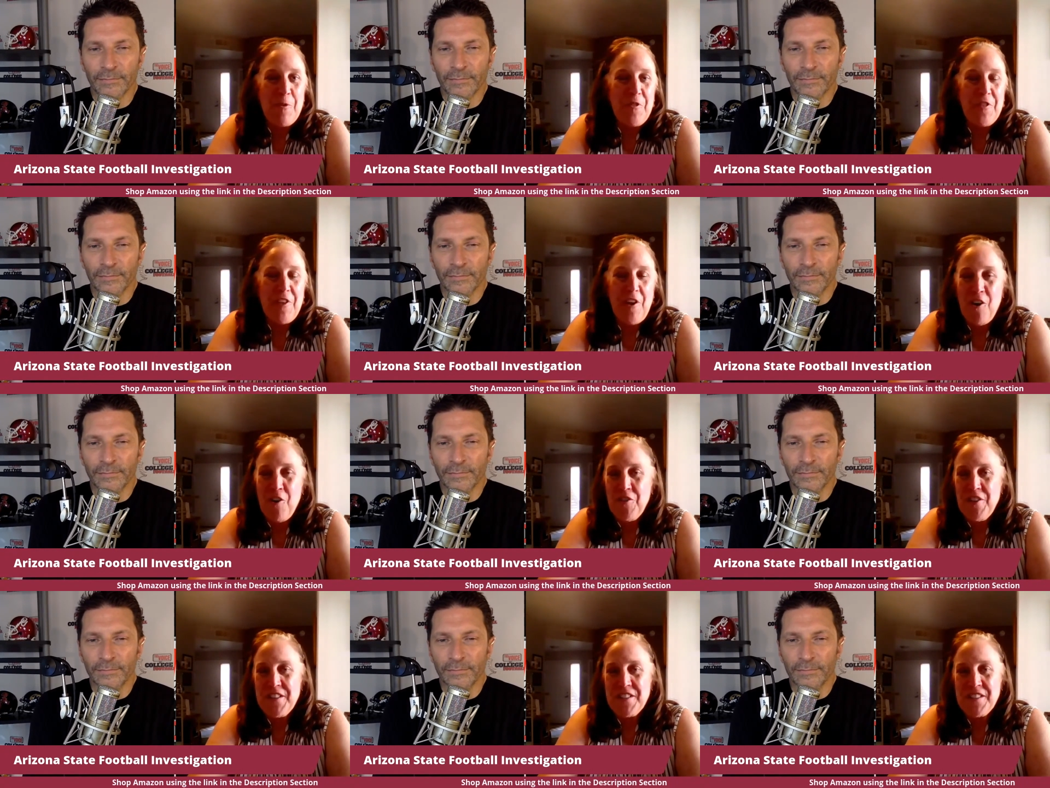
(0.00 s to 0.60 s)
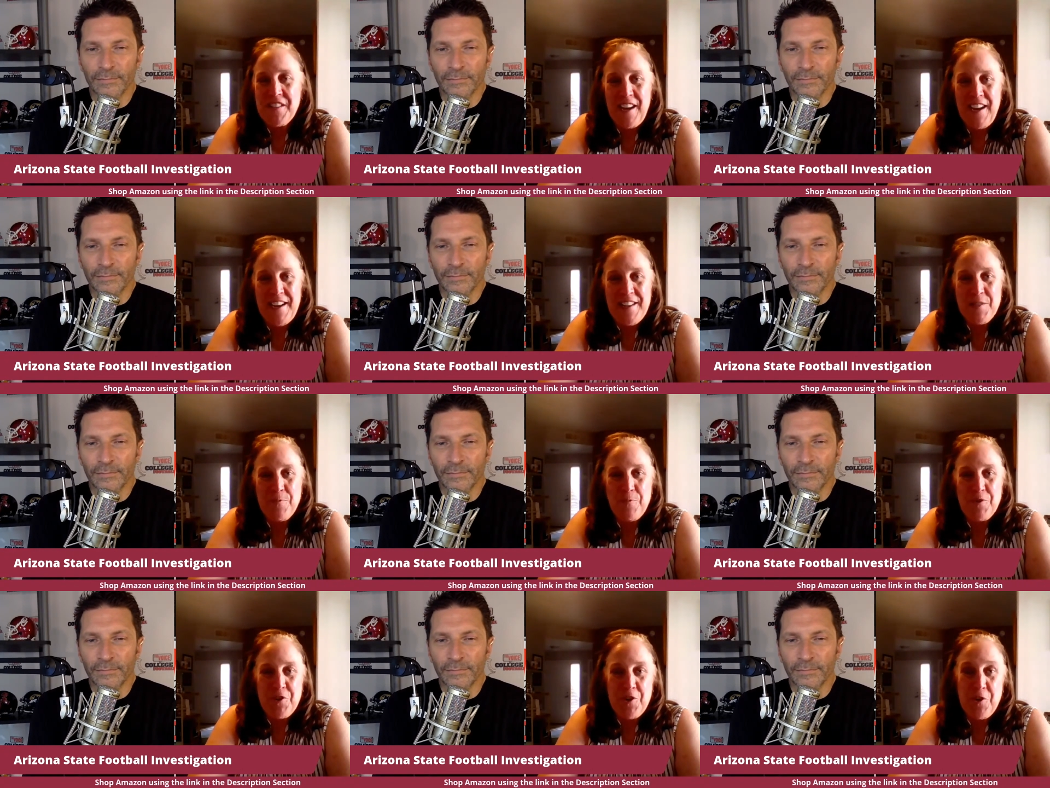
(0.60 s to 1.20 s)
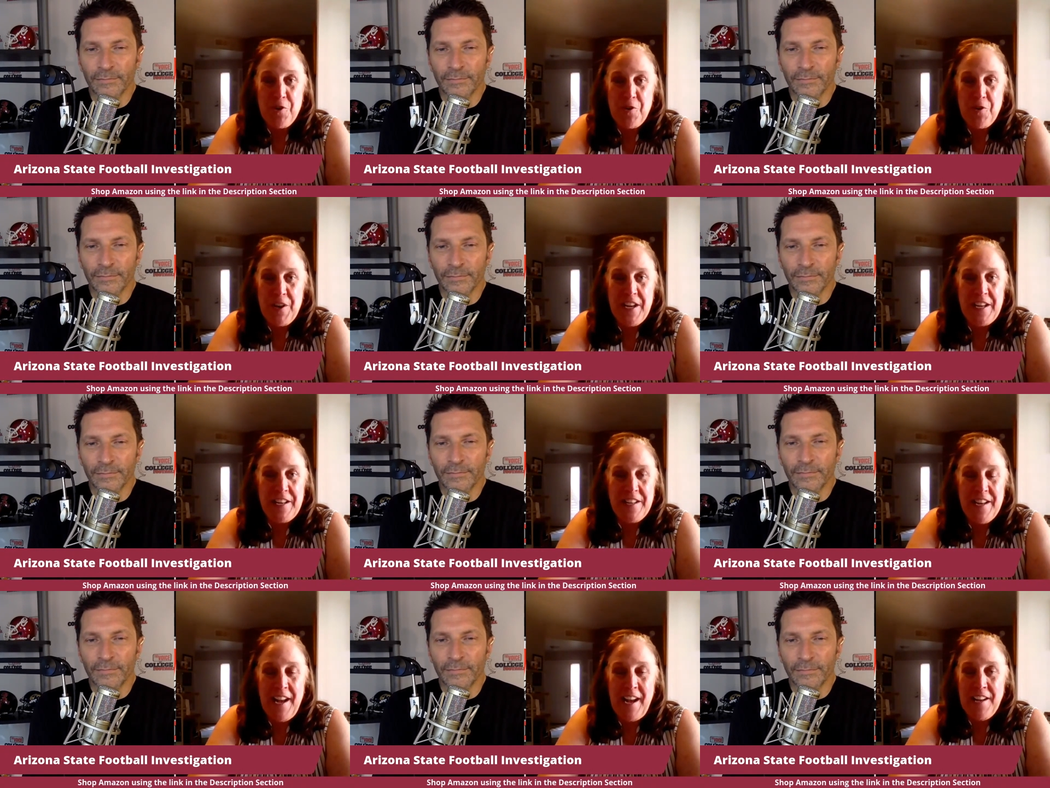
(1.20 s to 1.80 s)
Speaker 1: with all these guys
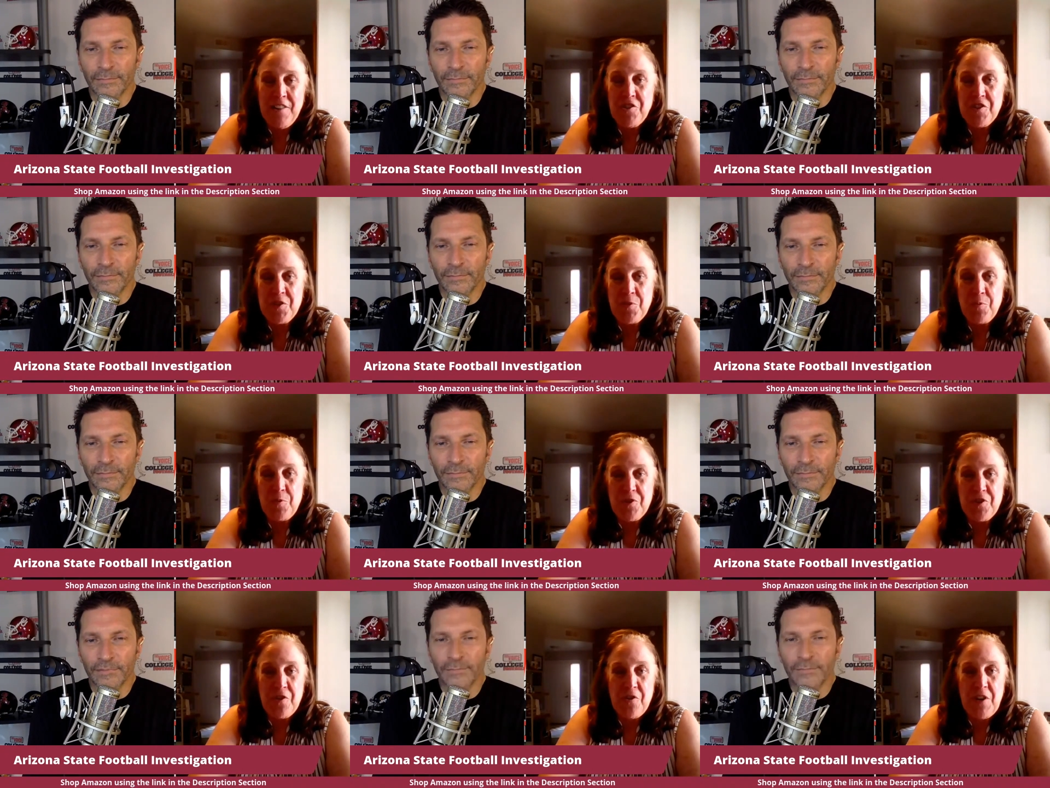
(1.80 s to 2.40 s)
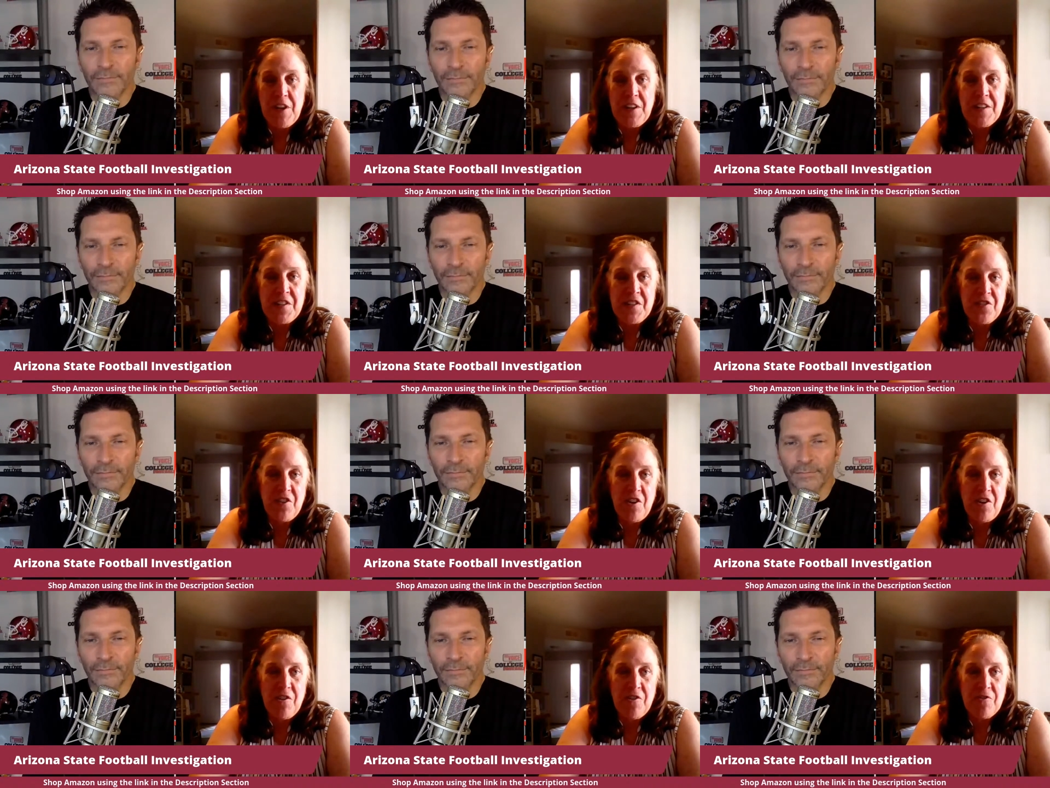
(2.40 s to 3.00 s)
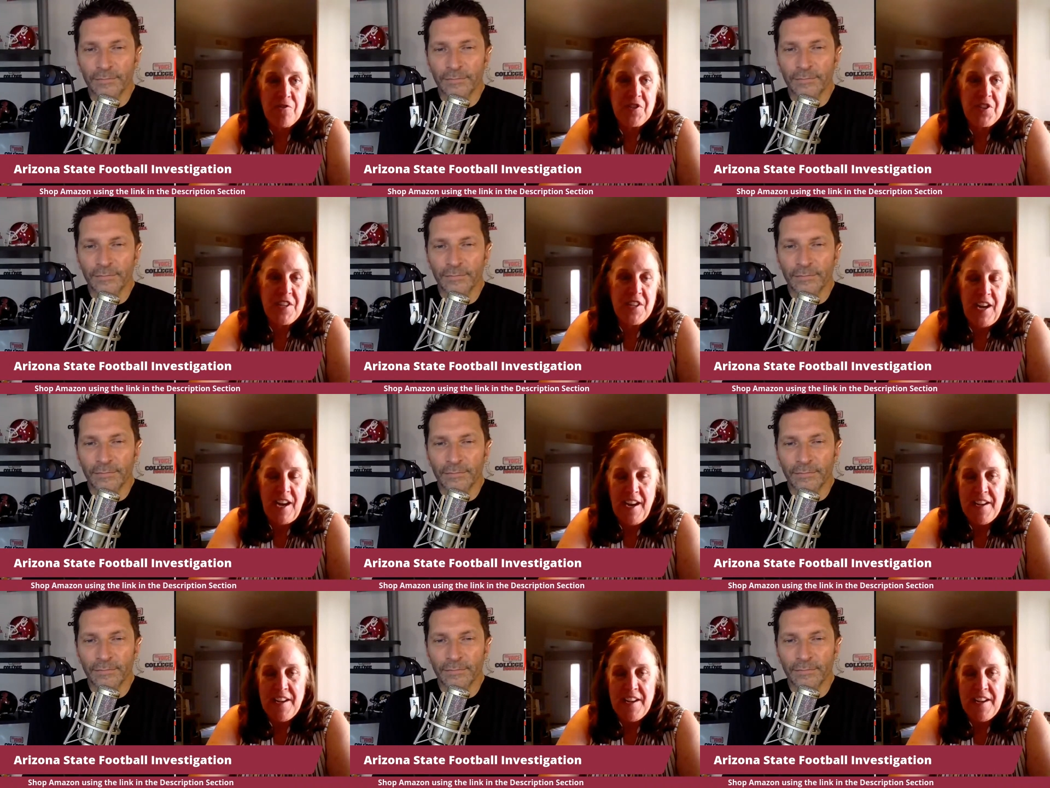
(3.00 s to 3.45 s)
returning, and not just returning starters,